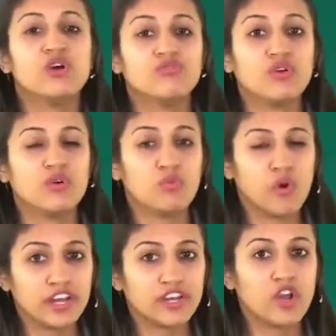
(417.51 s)
for
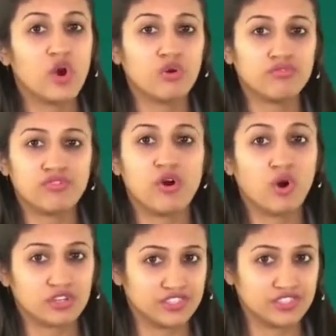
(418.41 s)
1 of
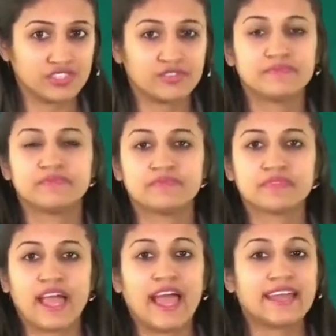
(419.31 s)
oxygen.
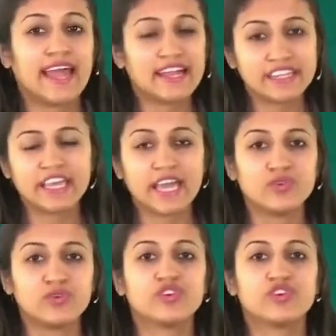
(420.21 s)
And at the
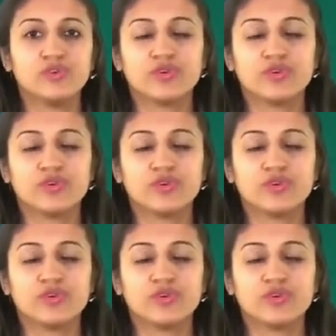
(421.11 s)
anode, you